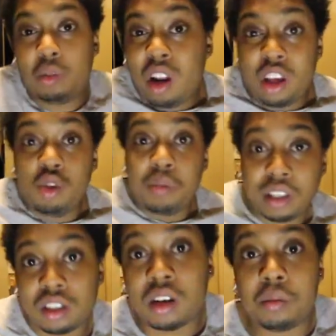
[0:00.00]
like you.
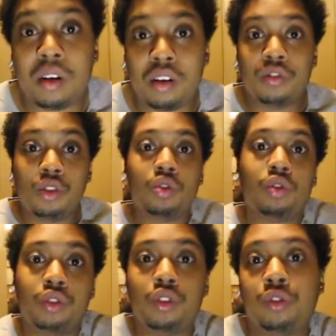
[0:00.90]
Basically, I'm giving you a
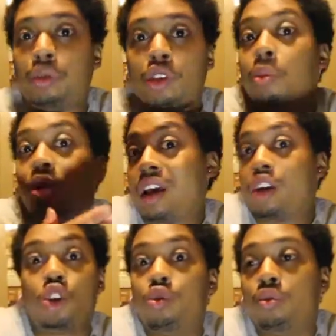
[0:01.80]
review from someone like
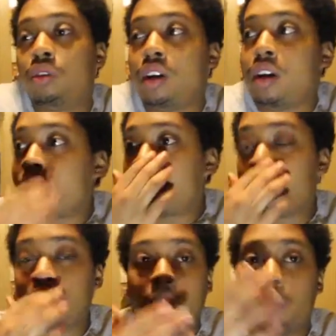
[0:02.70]
you.
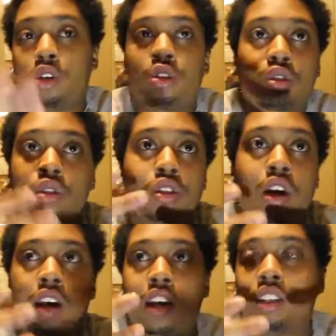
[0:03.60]
So someone who
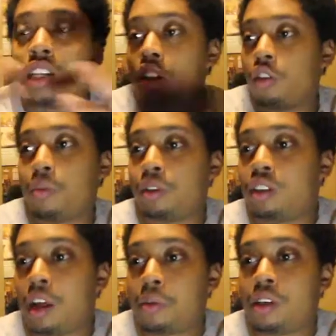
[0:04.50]
is thinking of
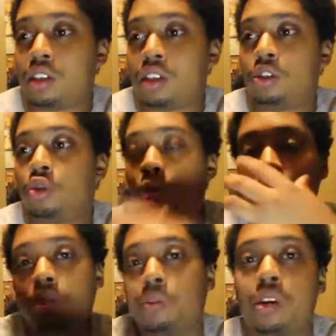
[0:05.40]
building their PC, who
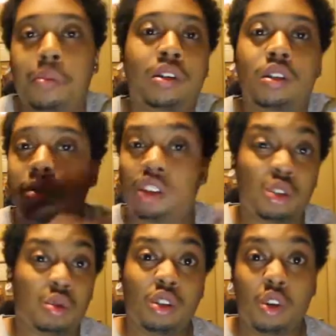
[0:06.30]
wants to build their PC, but you
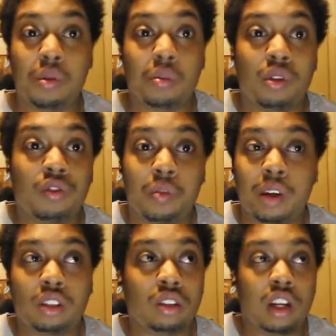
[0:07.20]
just want to know a bit more
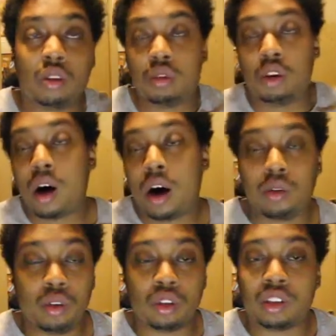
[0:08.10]
information and you want to know how
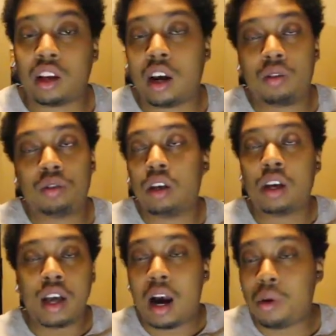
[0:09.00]
it looks like, how
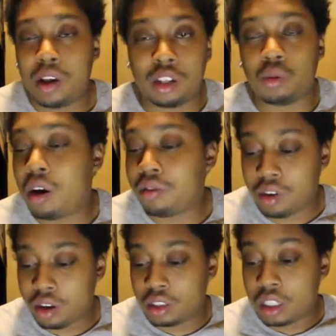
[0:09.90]
it is, whatever
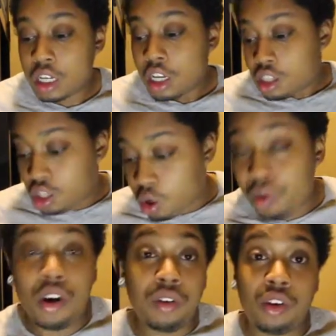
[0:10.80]
else. So
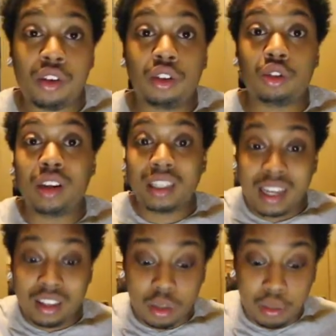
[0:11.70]
without further ado, let's
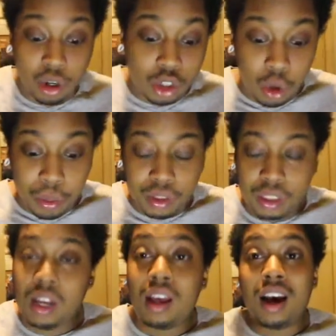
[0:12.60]
get this box open
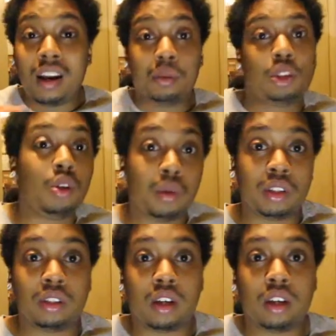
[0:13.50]
and let me show you what's
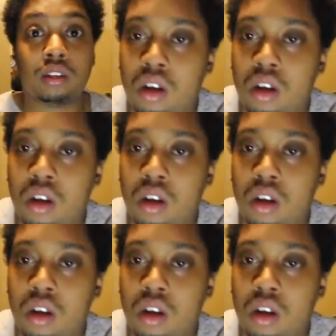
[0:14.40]
inside.